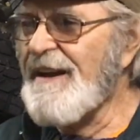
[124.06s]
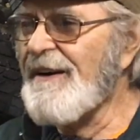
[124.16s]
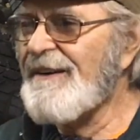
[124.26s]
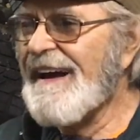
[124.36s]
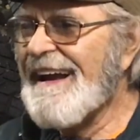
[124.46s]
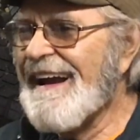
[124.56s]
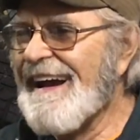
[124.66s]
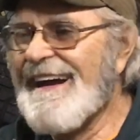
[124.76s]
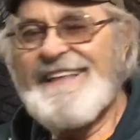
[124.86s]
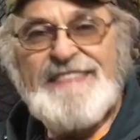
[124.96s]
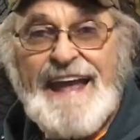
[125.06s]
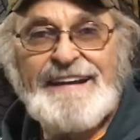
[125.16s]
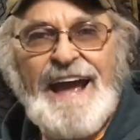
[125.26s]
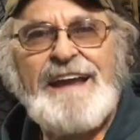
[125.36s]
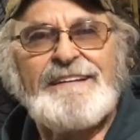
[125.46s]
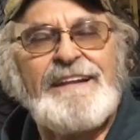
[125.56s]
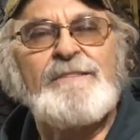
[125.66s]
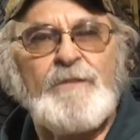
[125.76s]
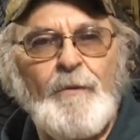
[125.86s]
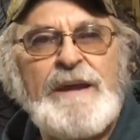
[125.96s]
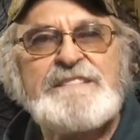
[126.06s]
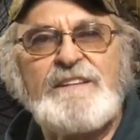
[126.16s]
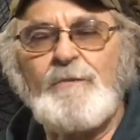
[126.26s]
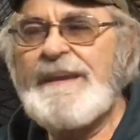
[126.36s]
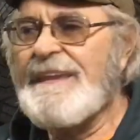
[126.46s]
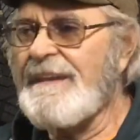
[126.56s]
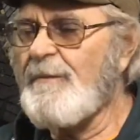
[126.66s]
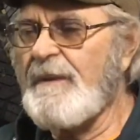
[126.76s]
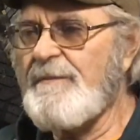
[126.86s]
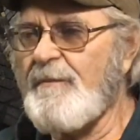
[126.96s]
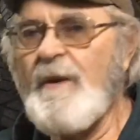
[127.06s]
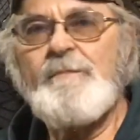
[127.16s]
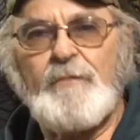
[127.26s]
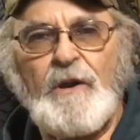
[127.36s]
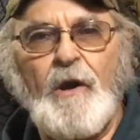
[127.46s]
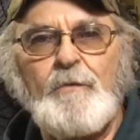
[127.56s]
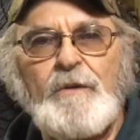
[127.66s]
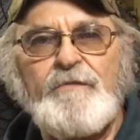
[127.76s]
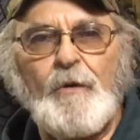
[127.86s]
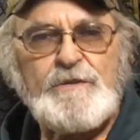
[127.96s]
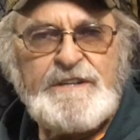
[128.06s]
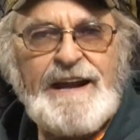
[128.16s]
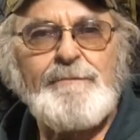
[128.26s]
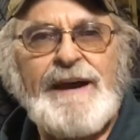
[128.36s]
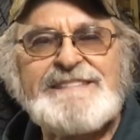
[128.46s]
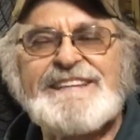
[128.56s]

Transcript: you know, uh, that night, and then the rest of the weekend we we put hardwood floors down at my